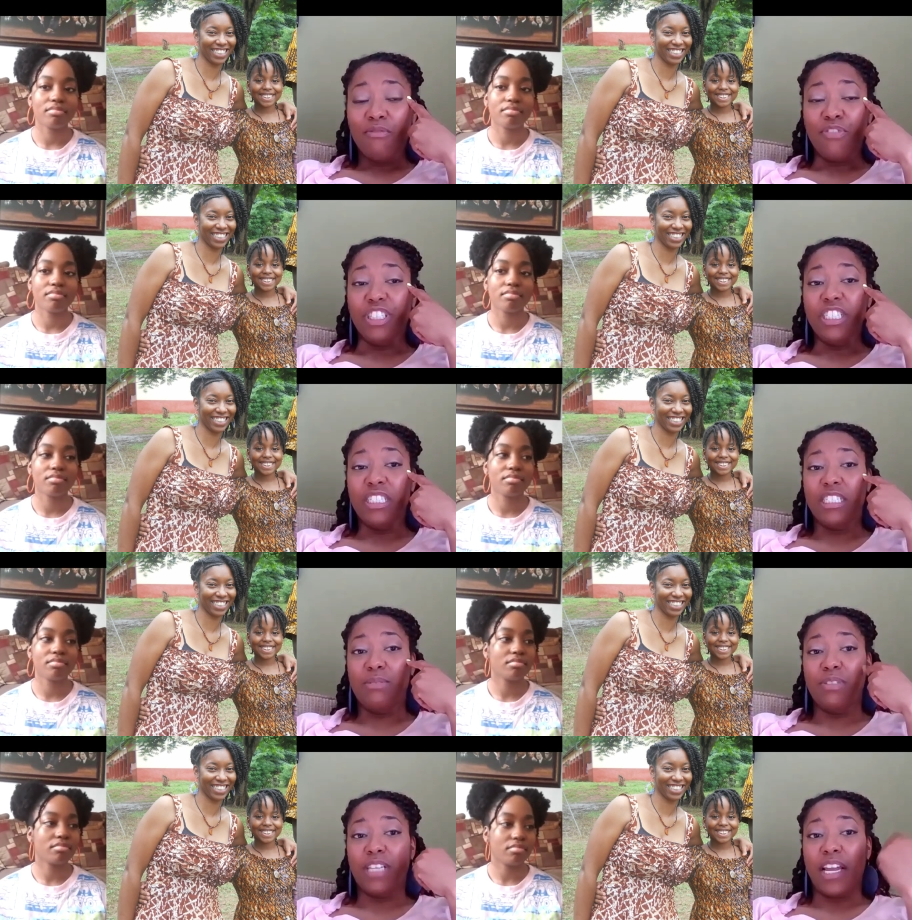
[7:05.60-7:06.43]

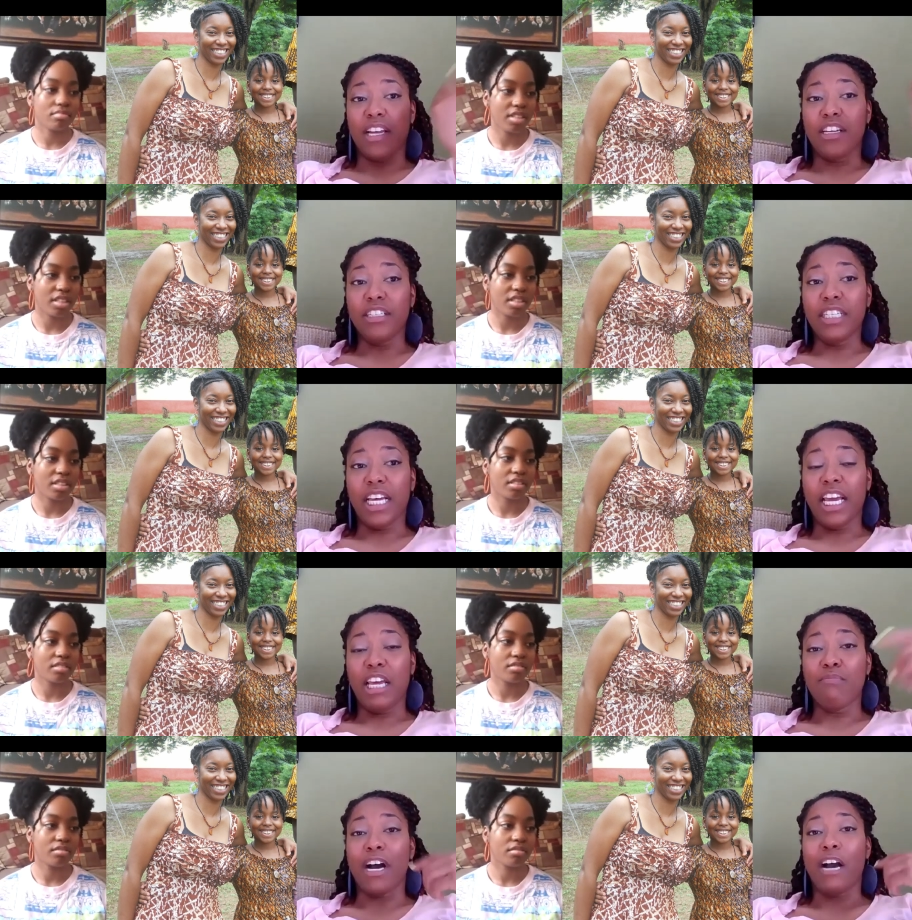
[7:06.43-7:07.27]
Speaker 1: Felicity's was at a good
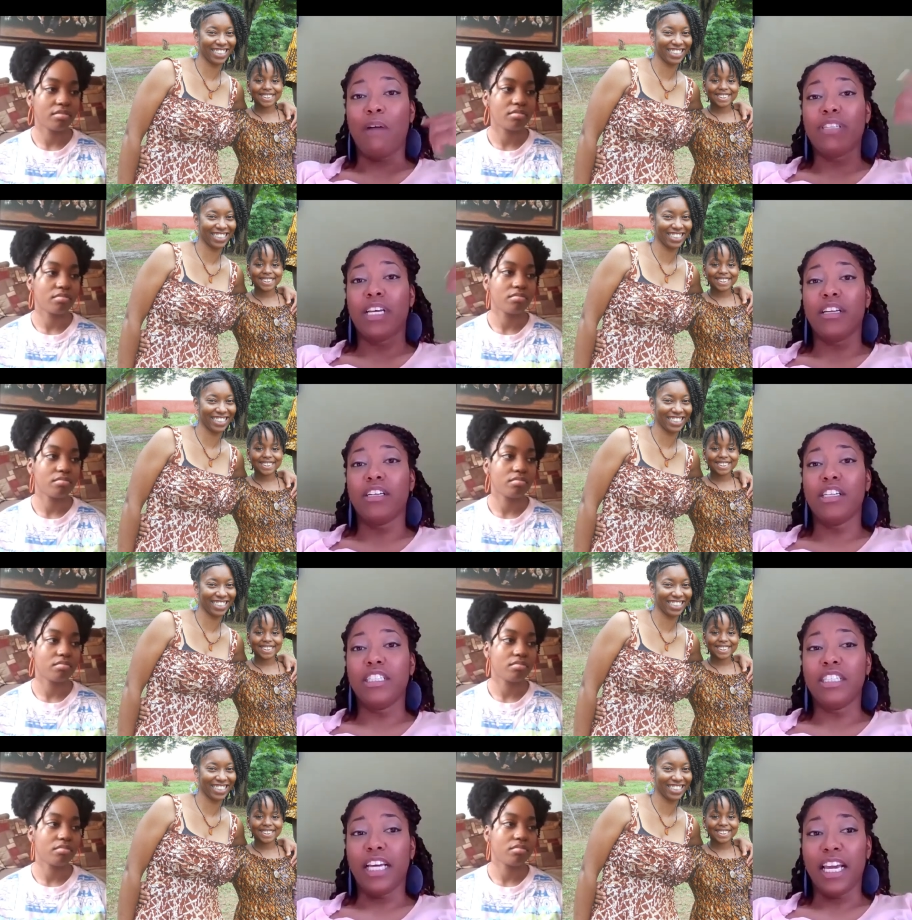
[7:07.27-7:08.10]
length. Mine was at a
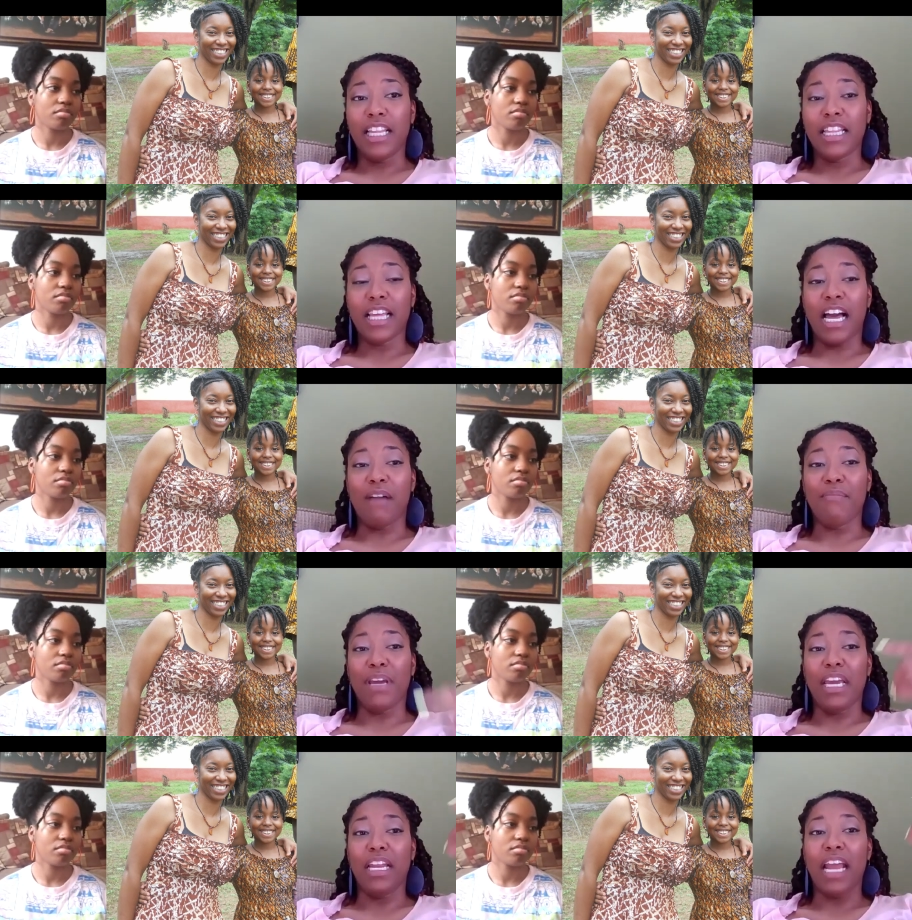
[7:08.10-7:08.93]
good length. I
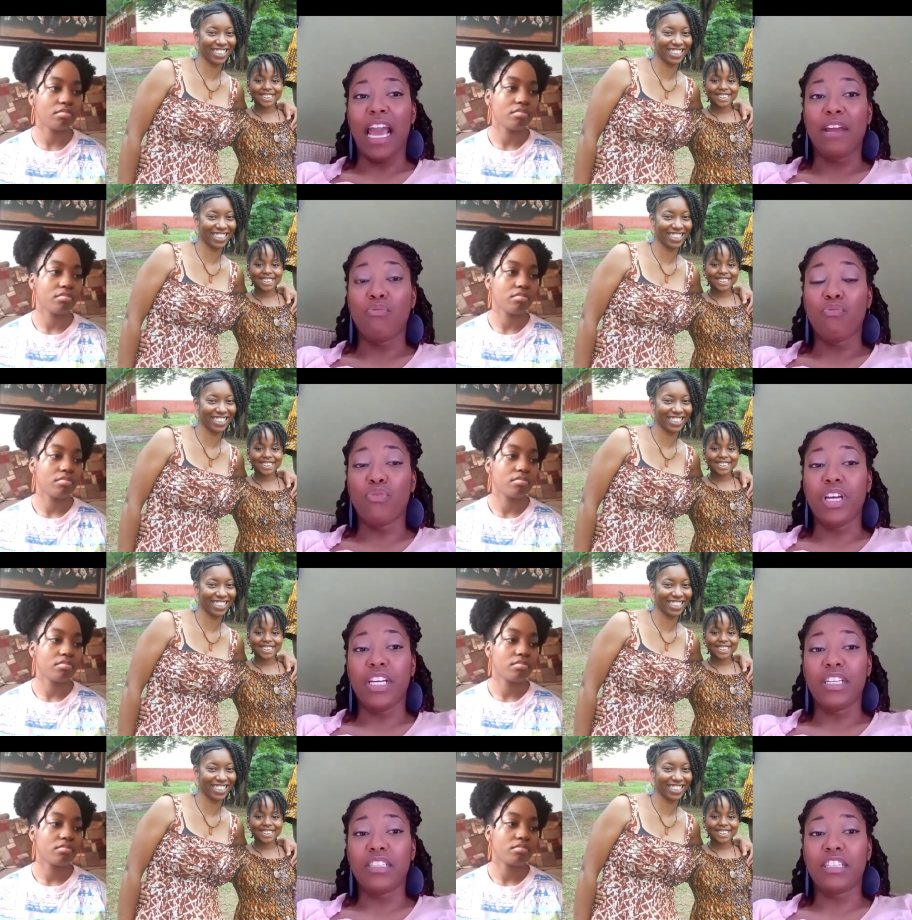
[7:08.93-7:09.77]
mean, and
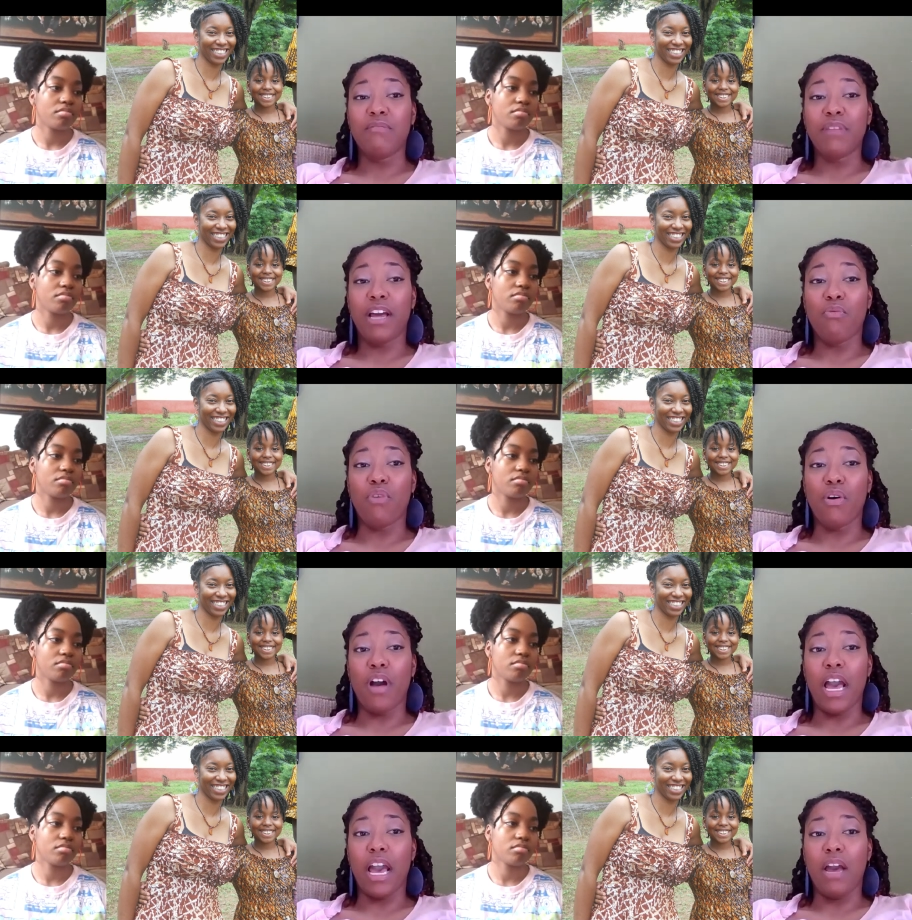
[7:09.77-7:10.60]
it seemed like
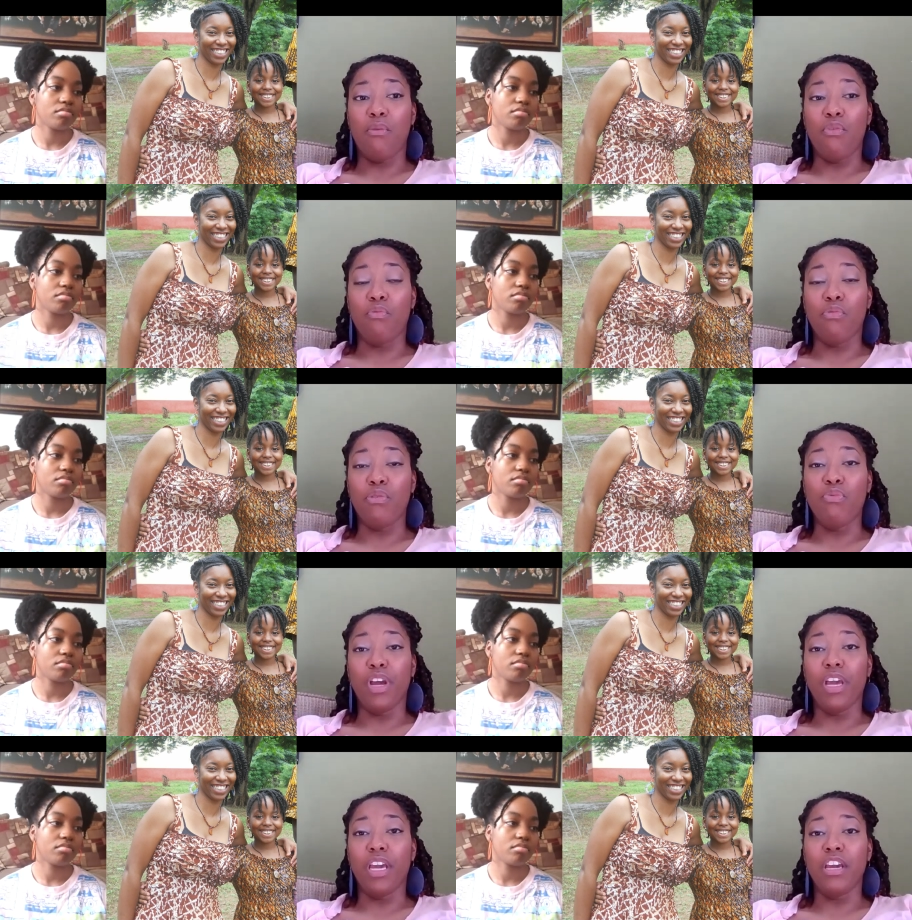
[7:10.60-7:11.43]
when we
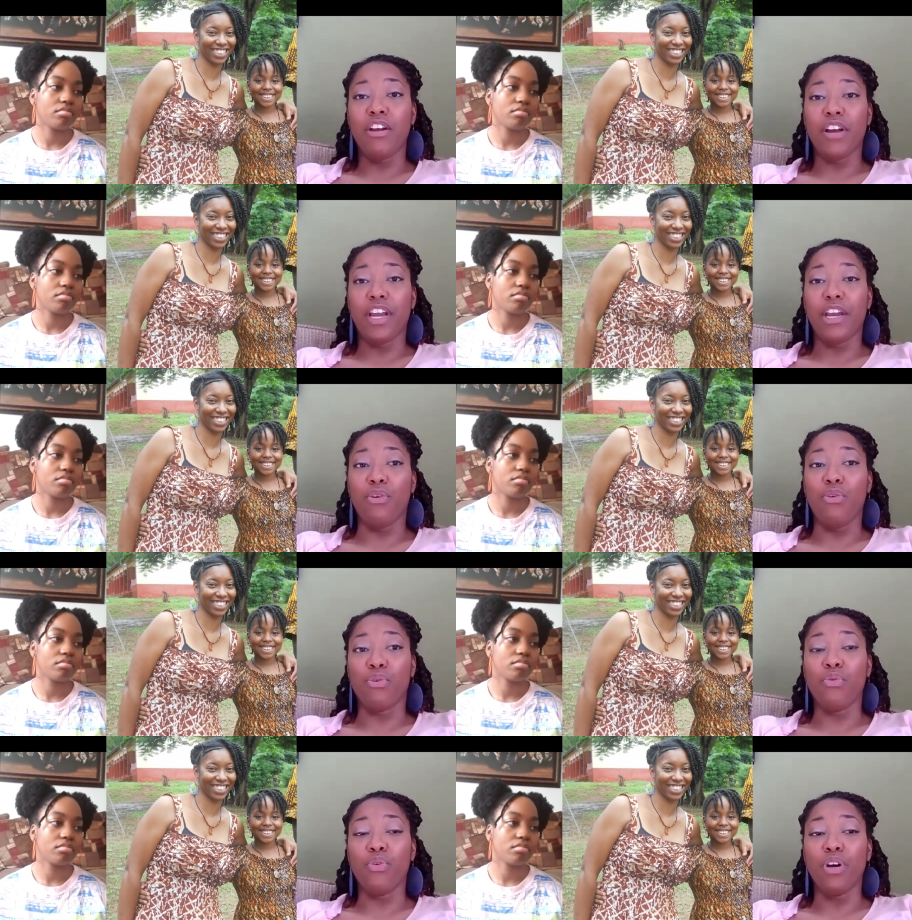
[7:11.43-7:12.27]
went here, it
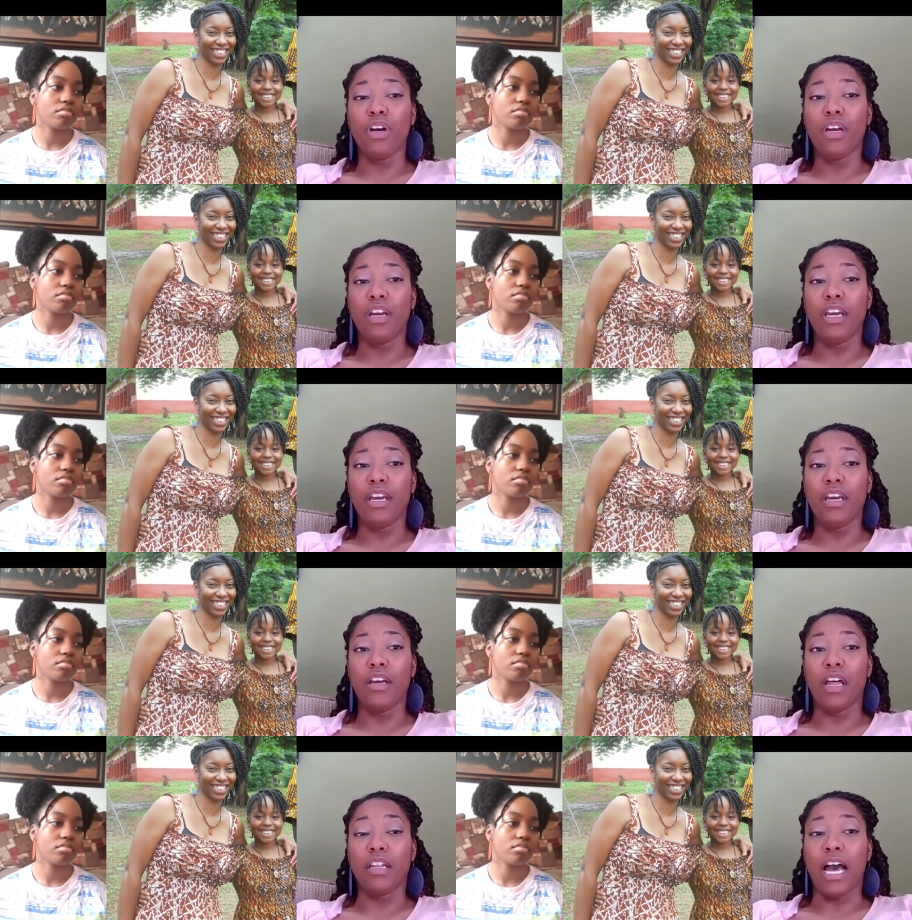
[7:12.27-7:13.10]
grew
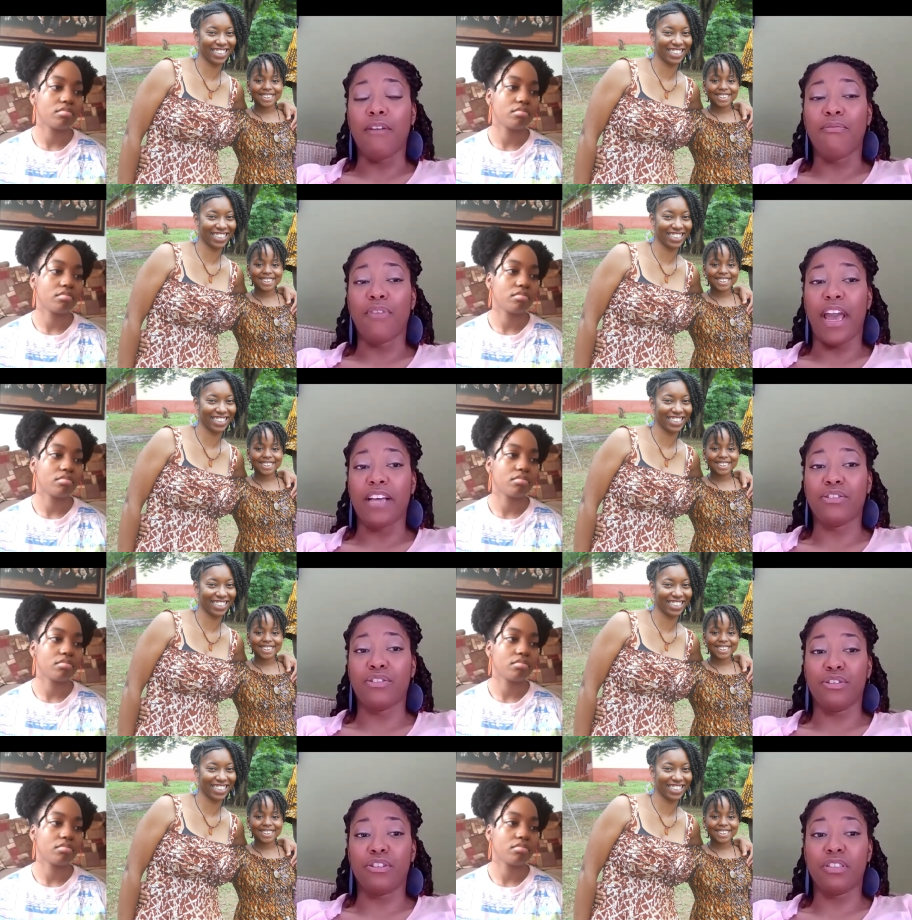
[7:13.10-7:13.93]
a lot faster